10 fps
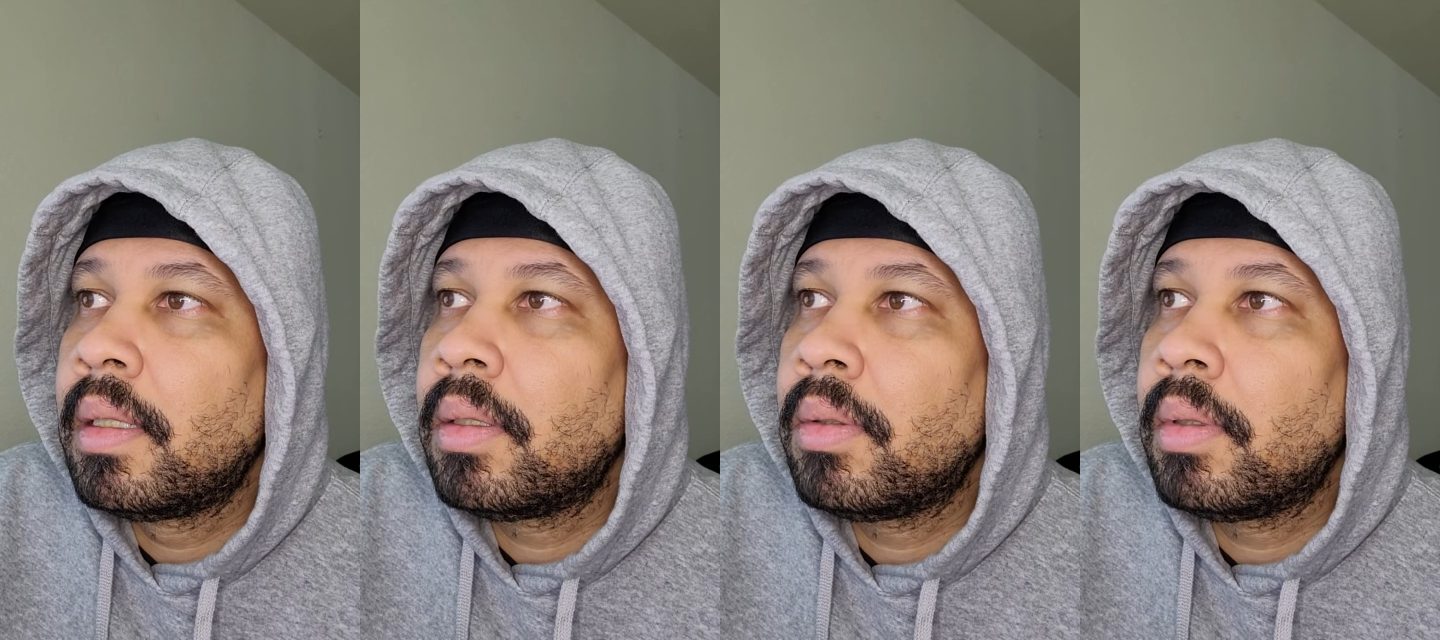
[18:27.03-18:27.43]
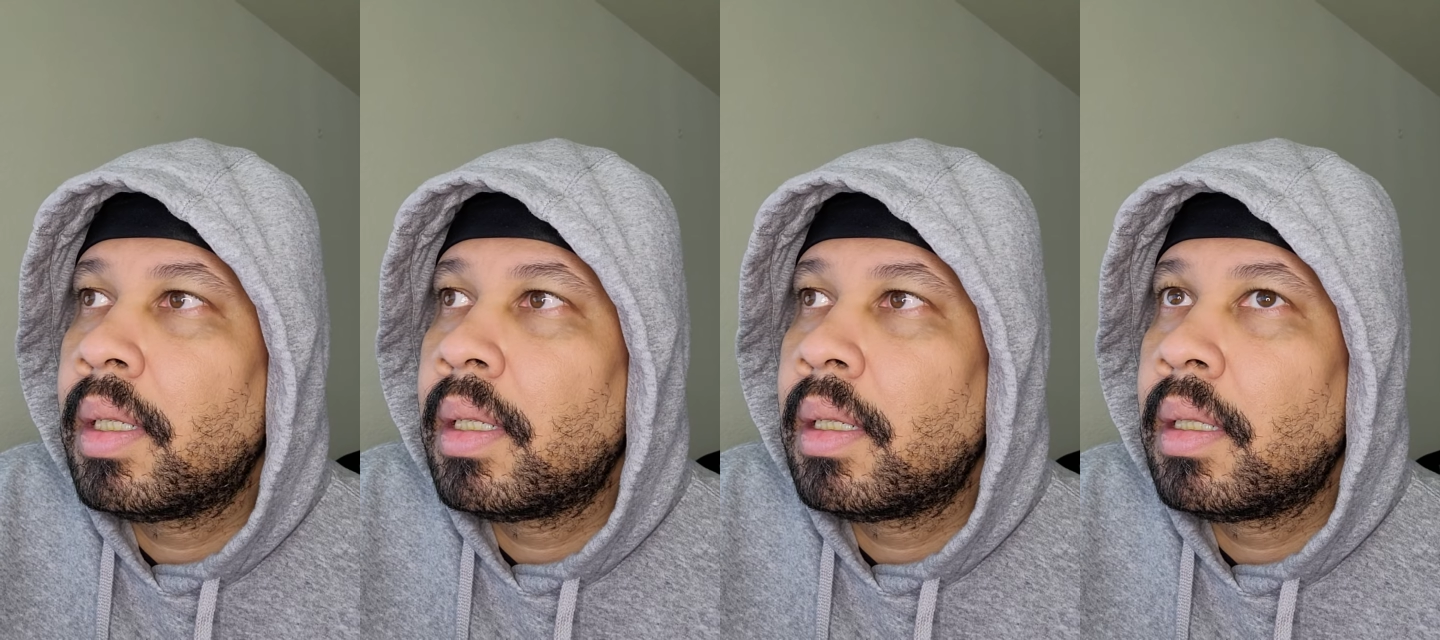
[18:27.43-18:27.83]
who
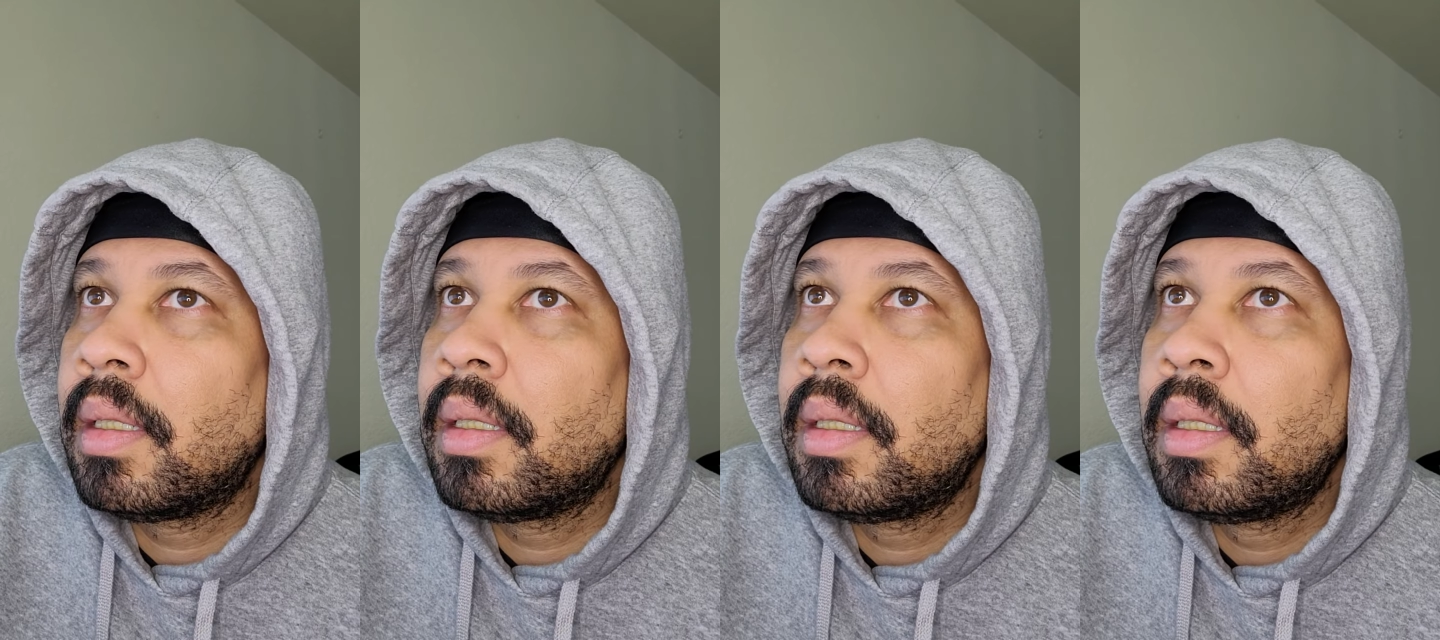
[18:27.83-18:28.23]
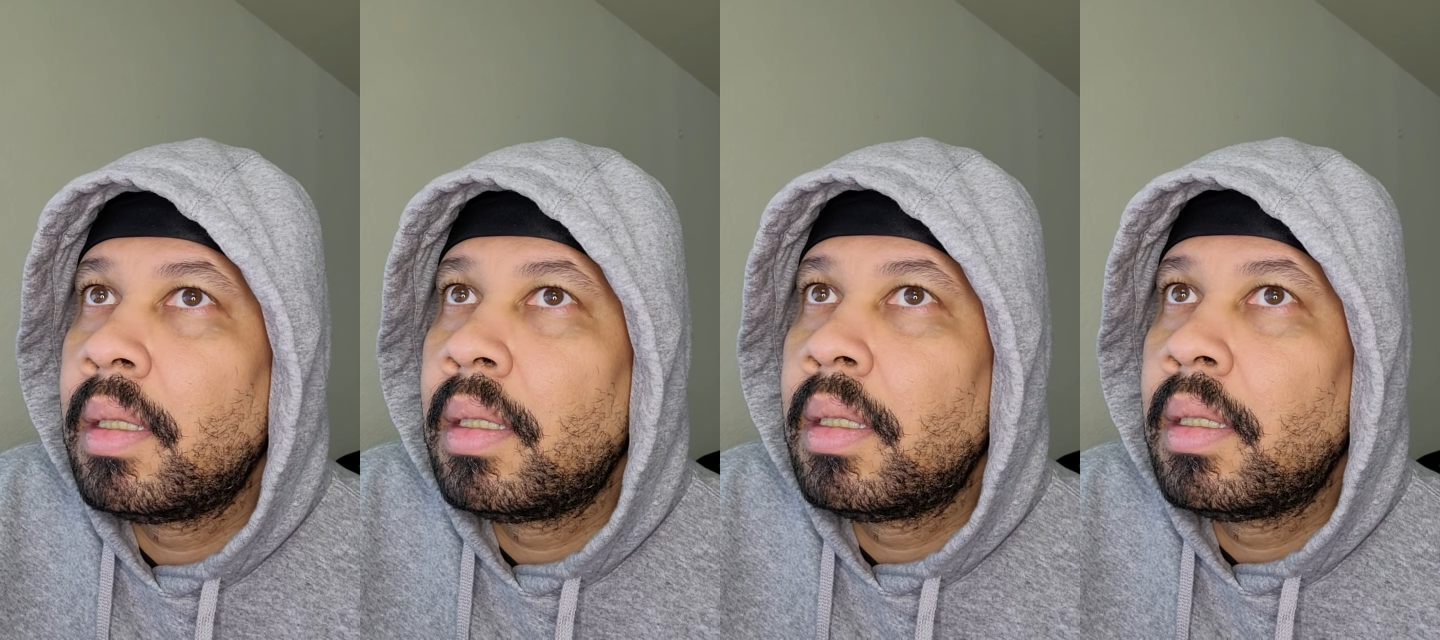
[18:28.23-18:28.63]

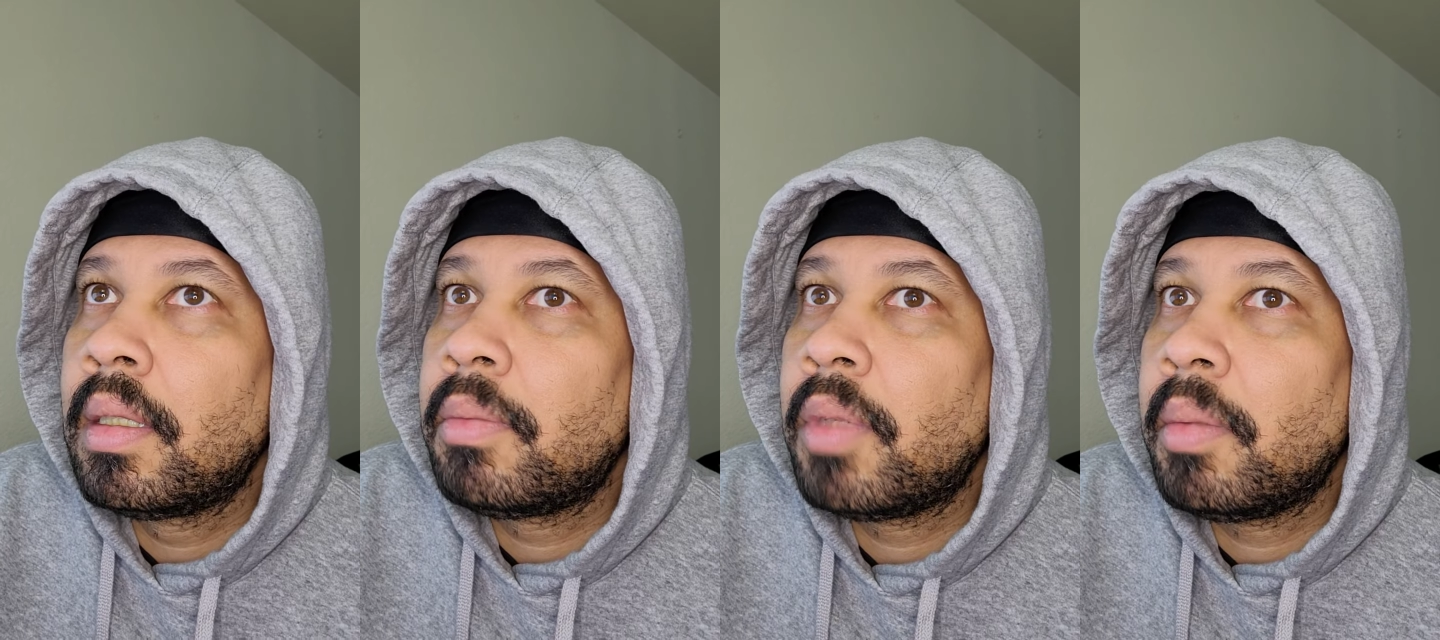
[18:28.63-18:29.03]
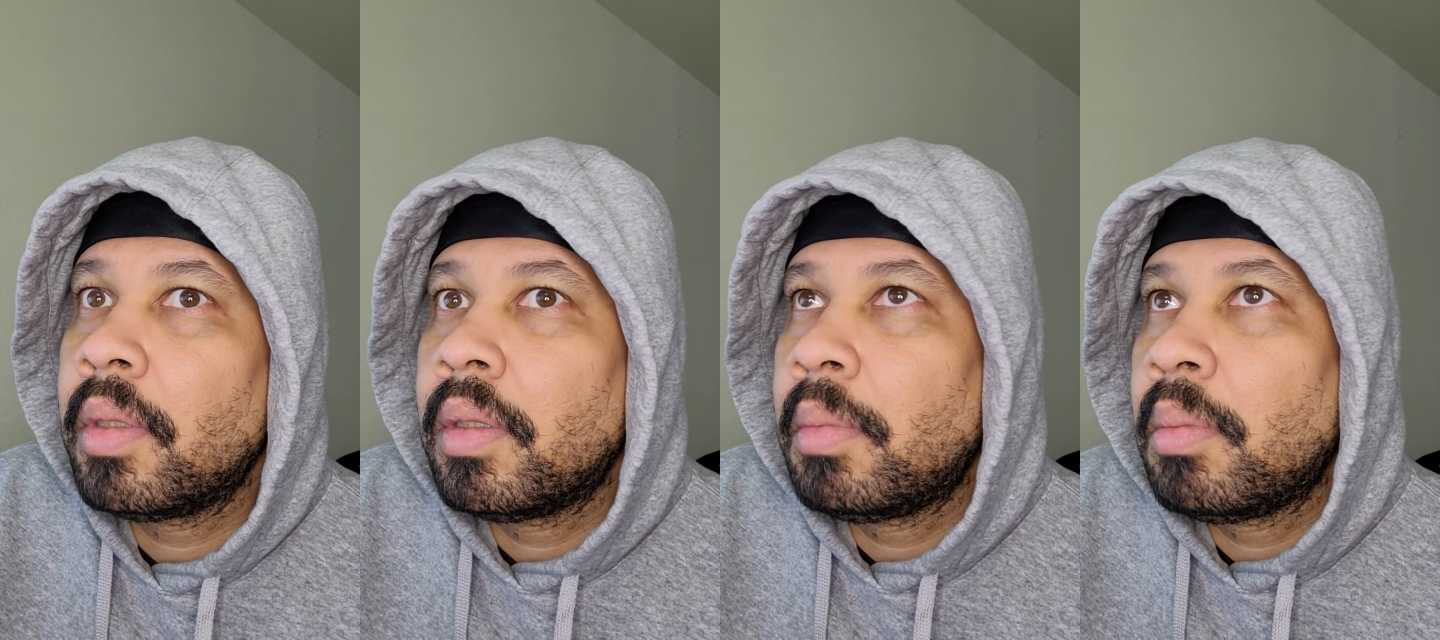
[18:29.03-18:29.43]
is maybe a
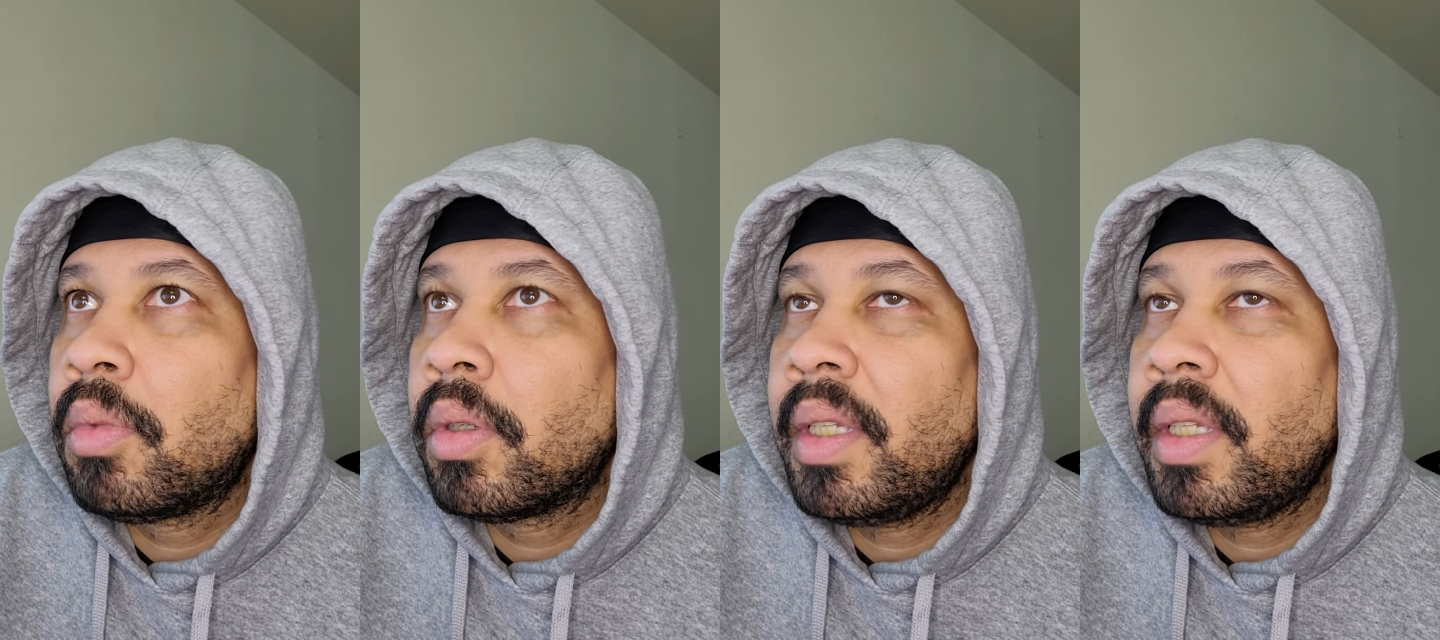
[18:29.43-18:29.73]
little bit more